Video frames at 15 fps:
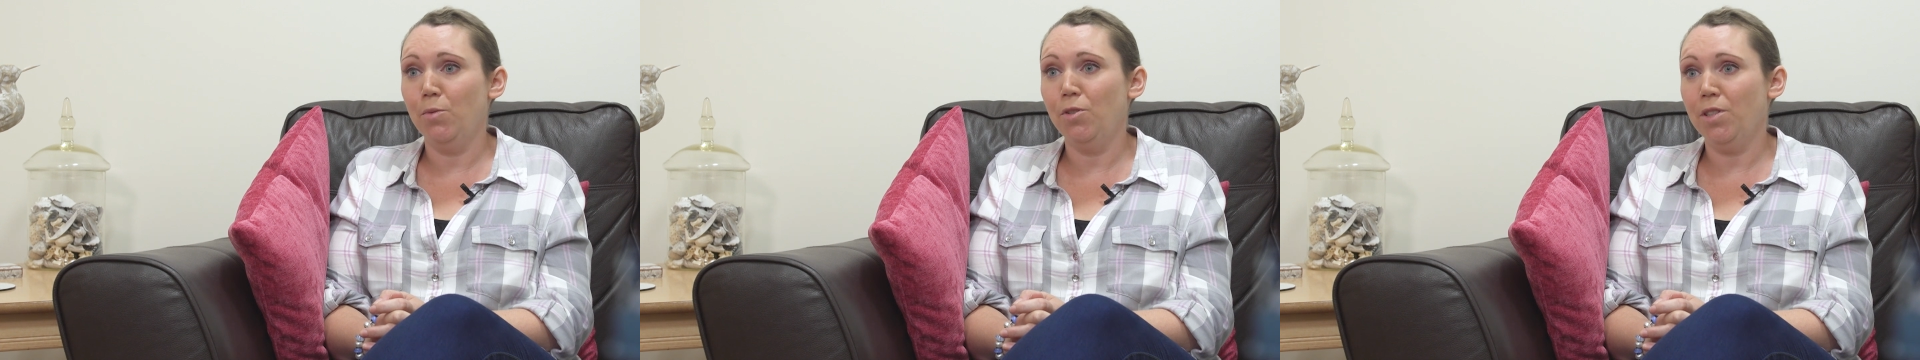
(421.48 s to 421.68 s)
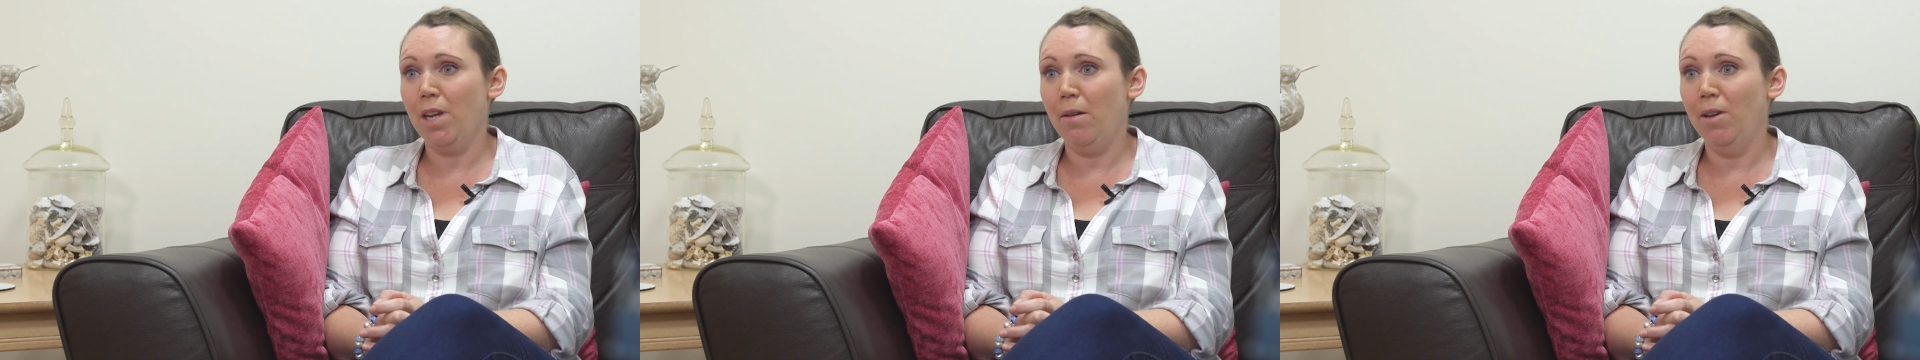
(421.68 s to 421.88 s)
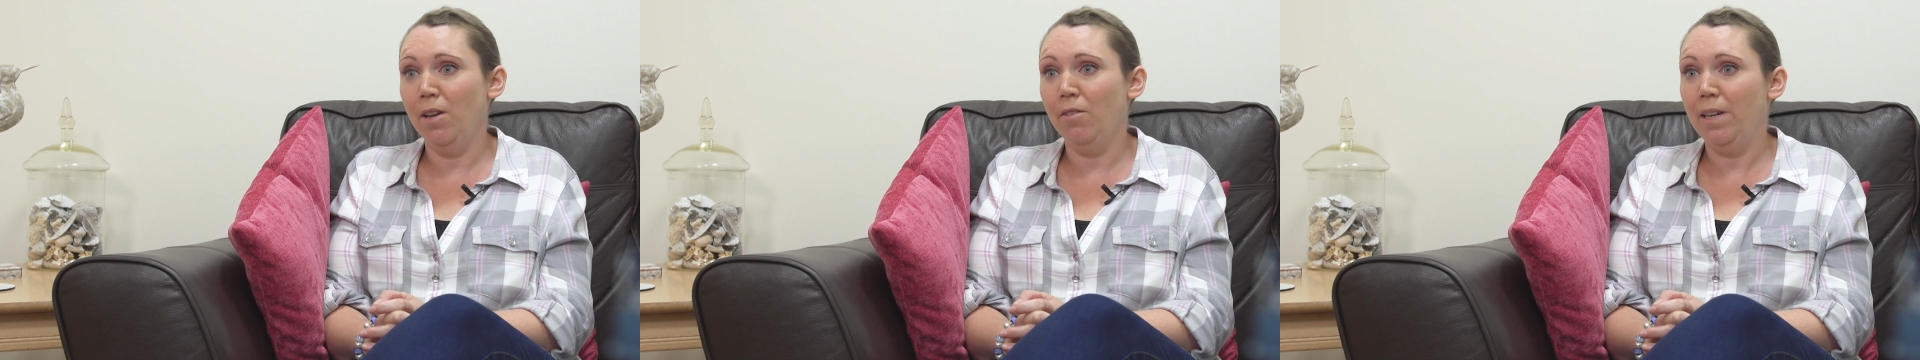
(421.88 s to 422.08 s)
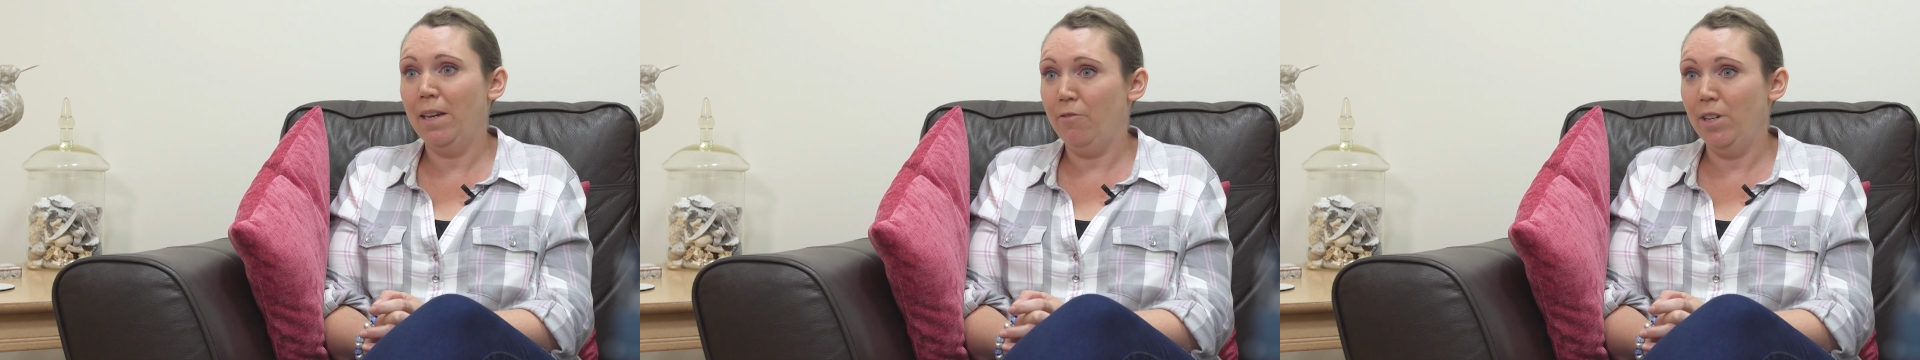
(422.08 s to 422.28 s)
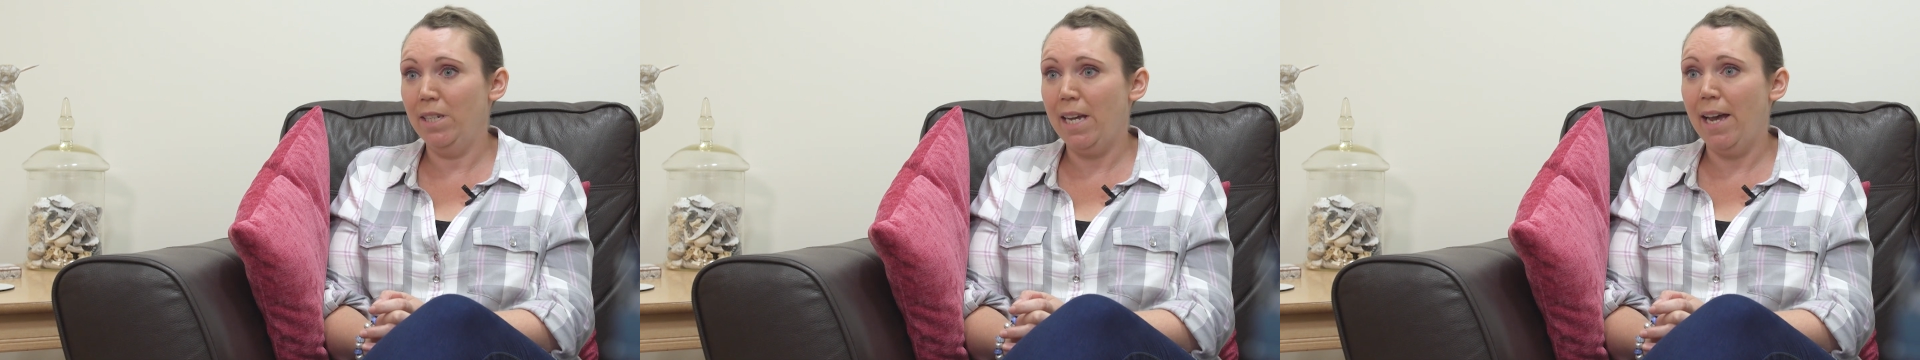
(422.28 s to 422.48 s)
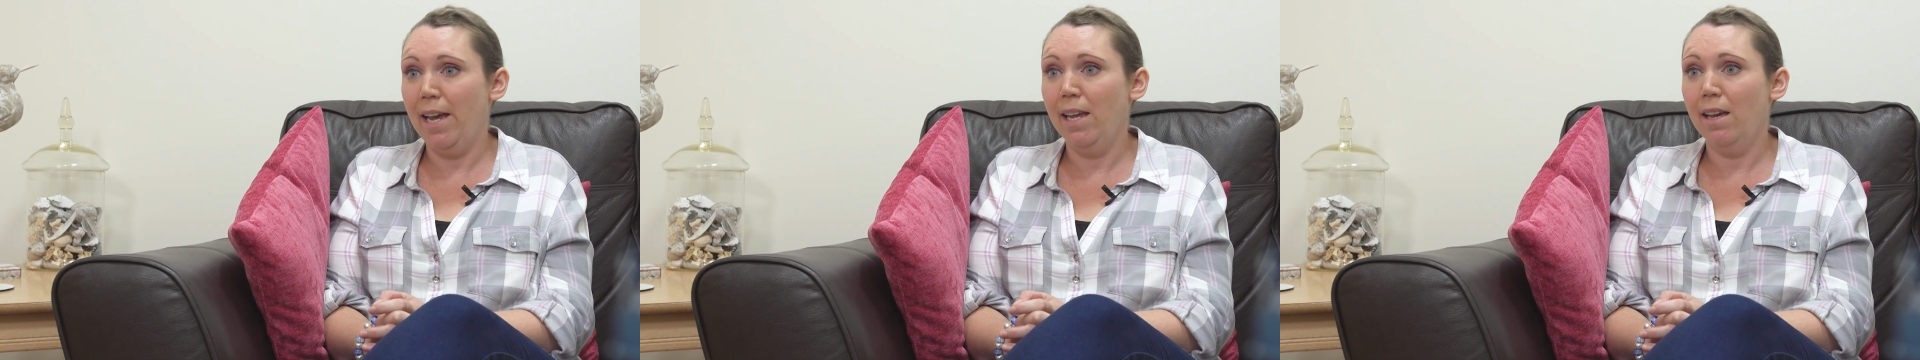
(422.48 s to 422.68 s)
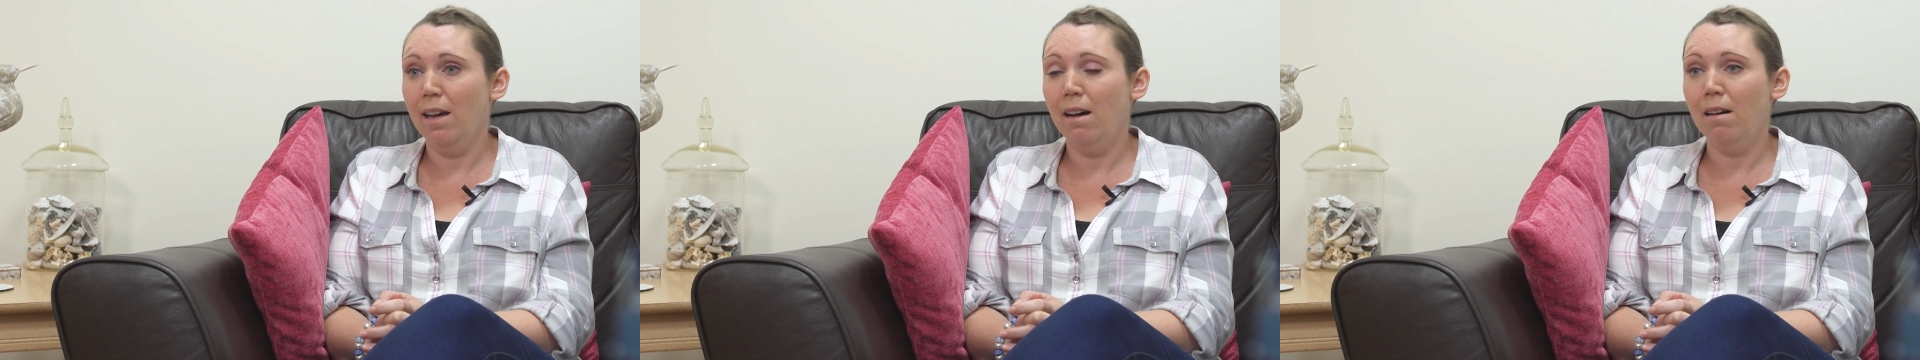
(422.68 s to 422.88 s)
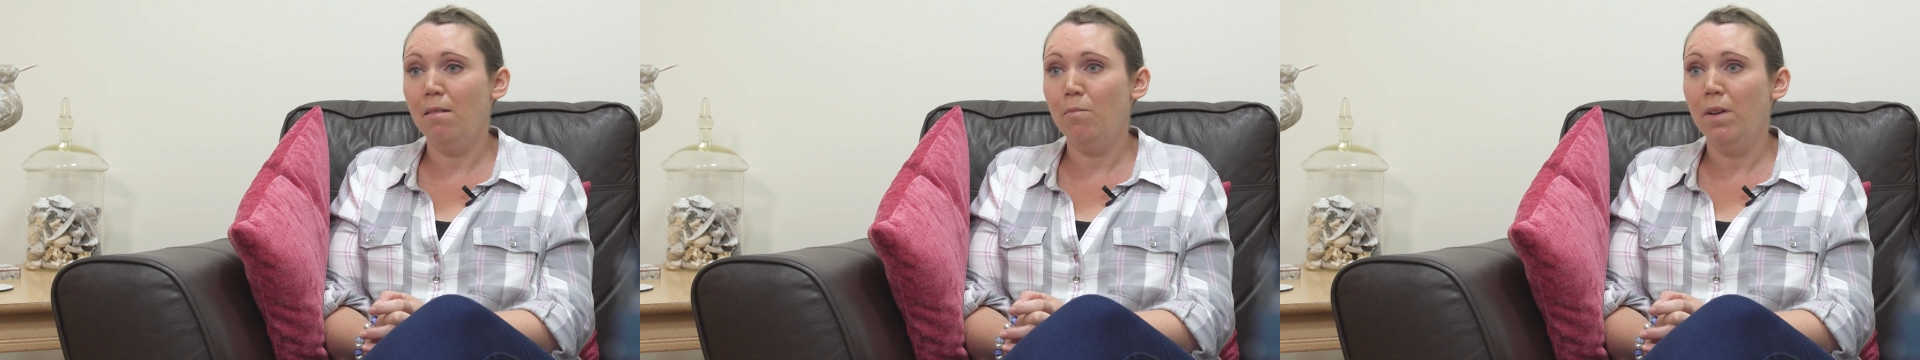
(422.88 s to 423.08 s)
what's going on every day.
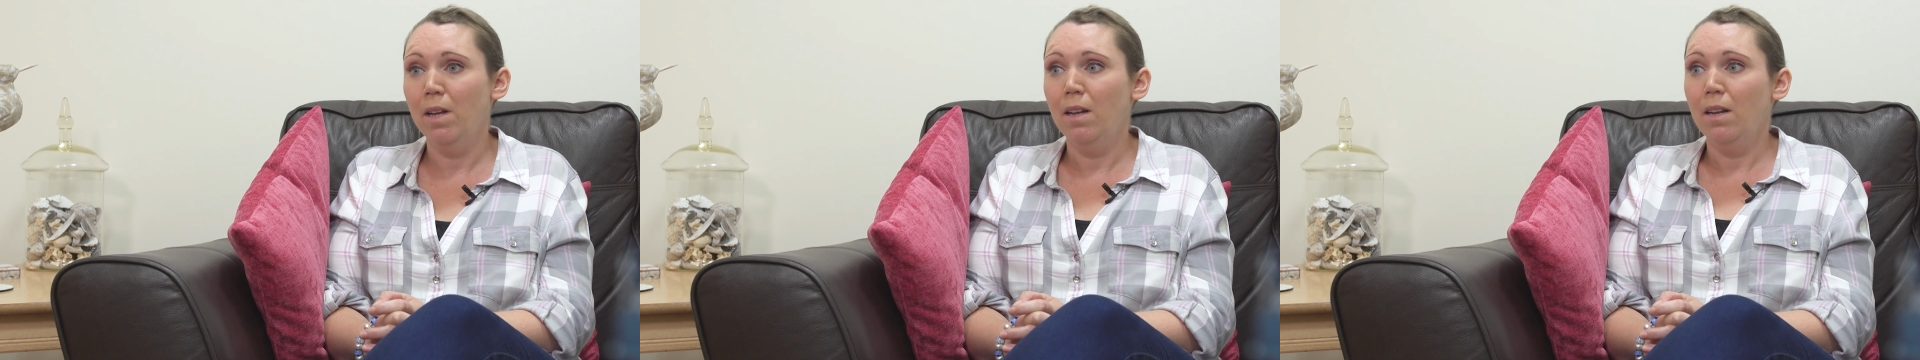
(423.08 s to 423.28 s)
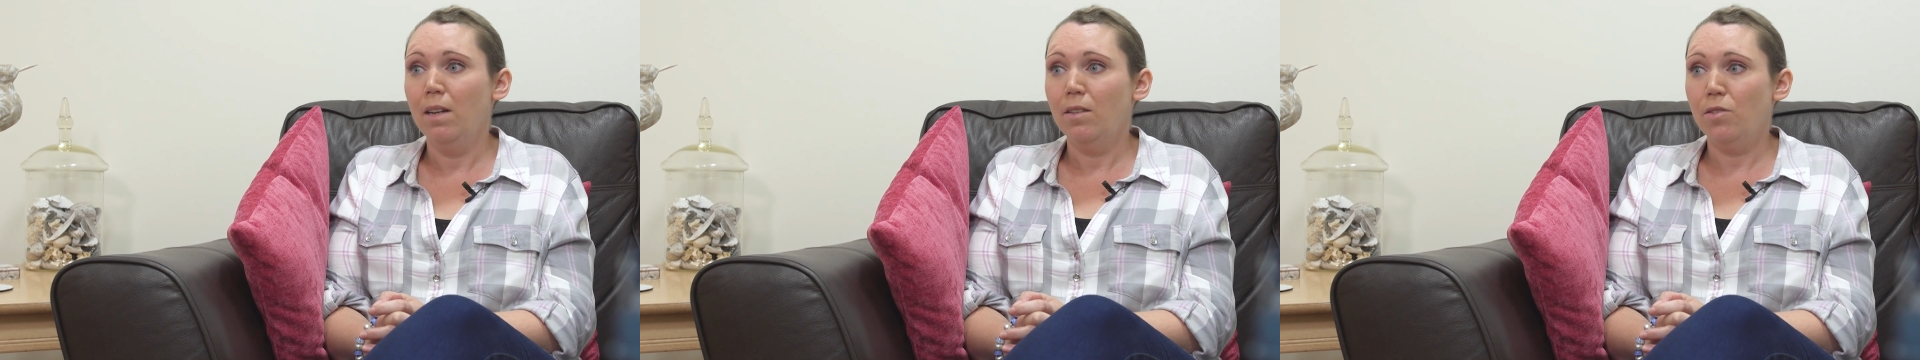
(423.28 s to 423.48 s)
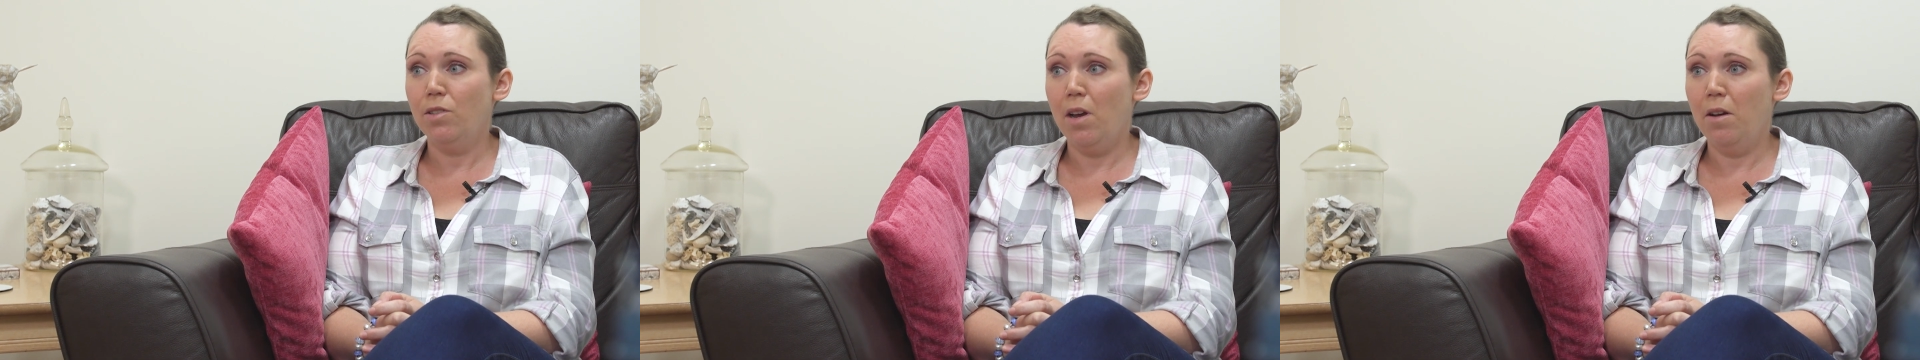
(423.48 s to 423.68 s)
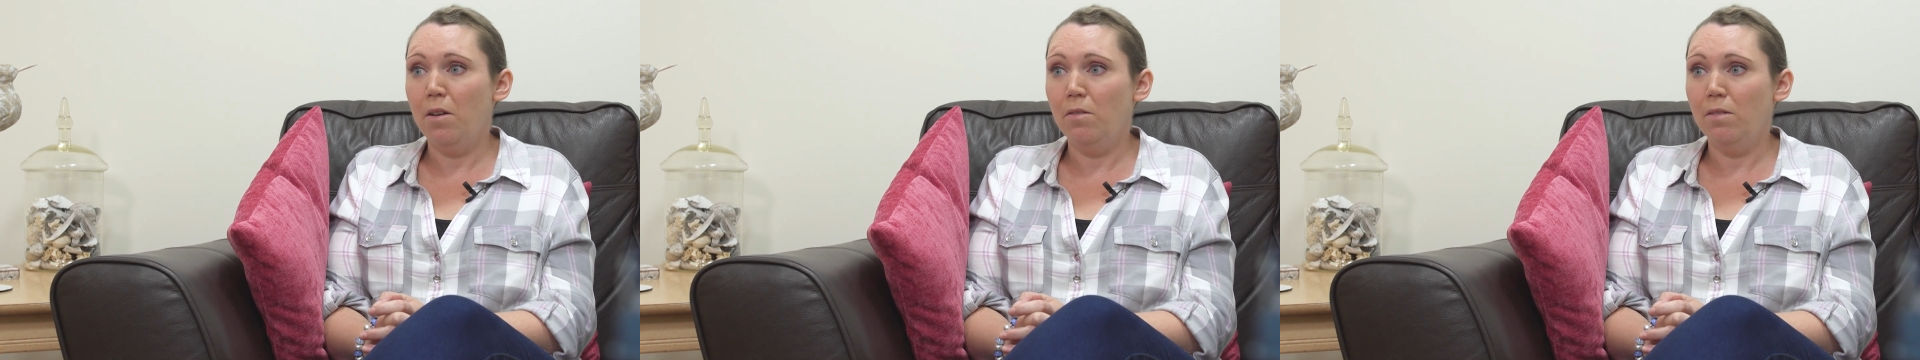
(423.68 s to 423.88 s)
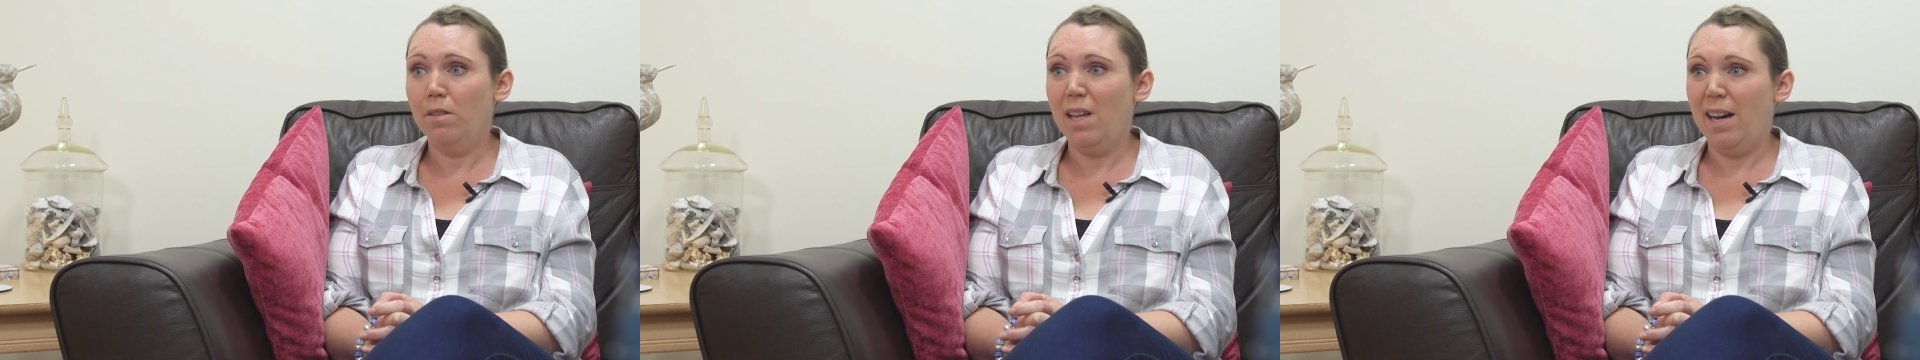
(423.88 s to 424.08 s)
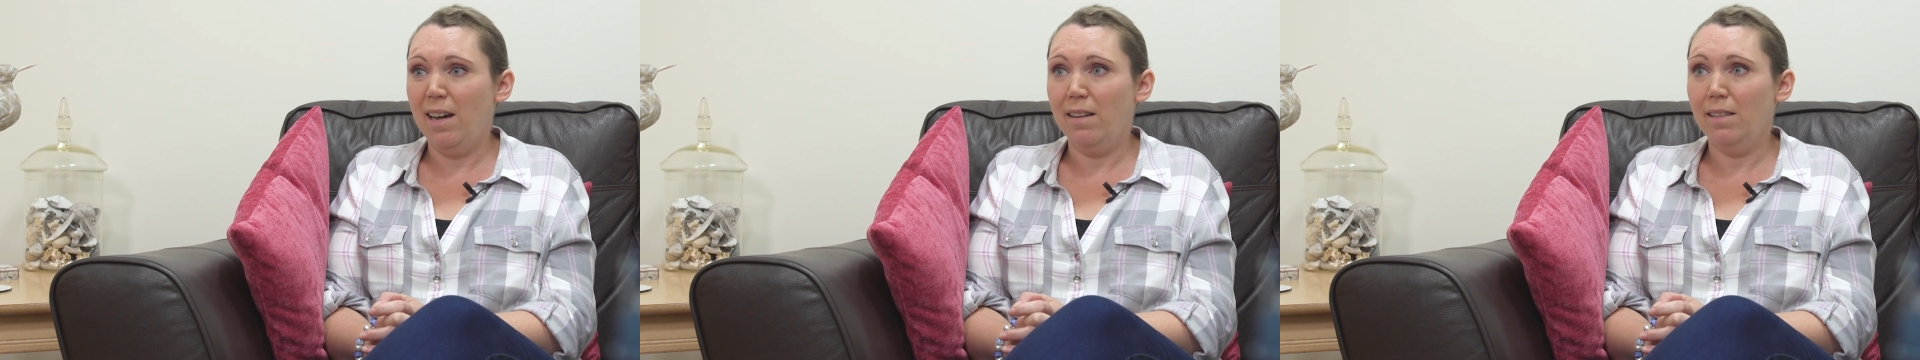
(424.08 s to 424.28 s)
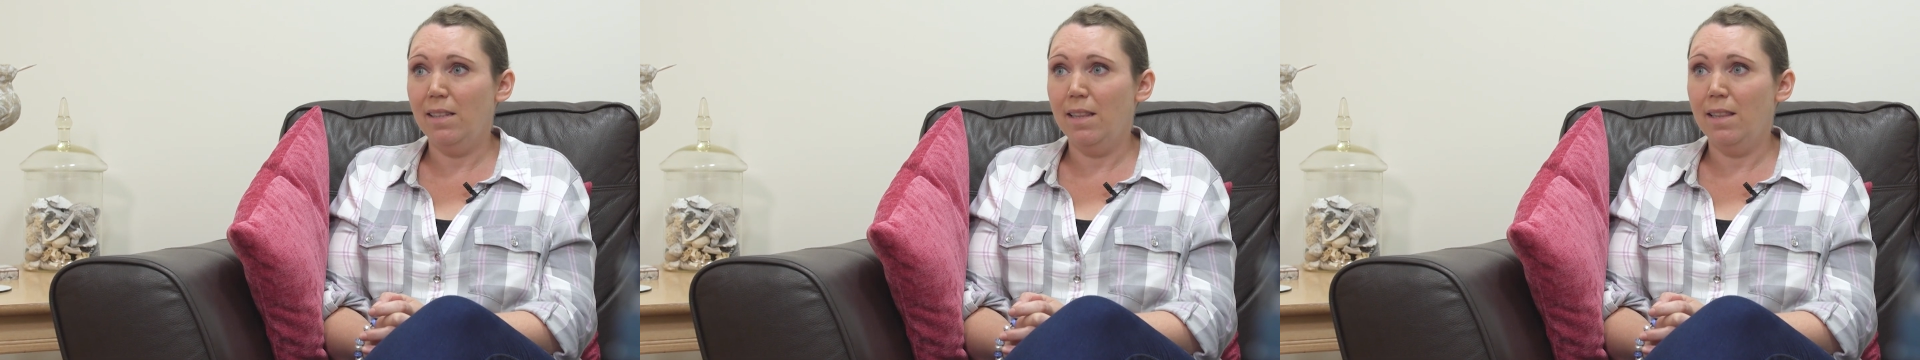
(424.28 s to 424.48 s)
So that